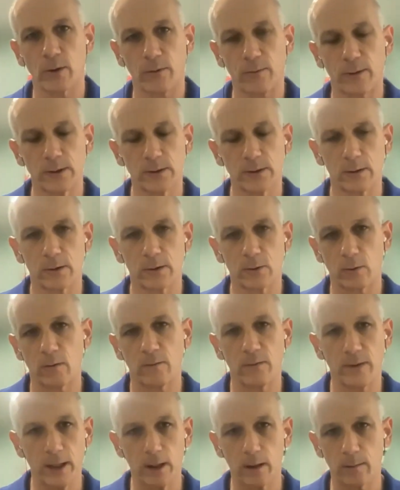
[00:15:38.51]
thrusters are
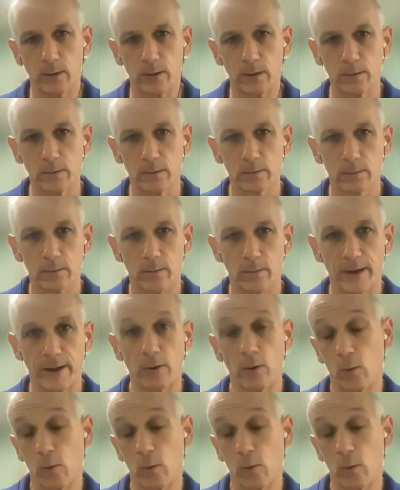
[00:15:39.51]
available there,